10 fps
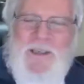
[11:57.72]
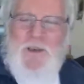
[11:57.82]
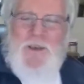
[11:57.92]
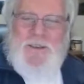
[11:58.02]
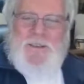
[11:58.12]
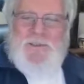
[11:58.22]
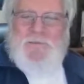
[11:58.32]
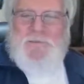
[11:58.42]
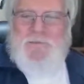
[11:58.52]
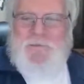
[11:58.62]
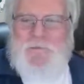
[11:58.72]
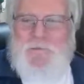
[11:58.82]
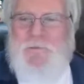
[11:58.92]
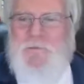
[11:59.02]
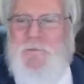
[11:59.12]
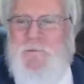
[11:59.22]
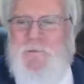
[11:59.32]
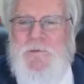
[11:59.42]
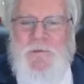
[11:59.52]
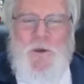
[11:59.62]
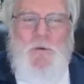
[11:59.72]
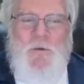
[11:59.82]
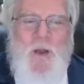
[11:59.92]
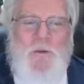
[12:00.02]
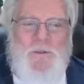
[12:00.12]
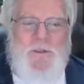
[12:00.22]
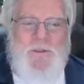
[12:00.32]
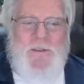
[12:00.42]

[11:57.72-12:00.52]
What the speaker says: a look. Who knows?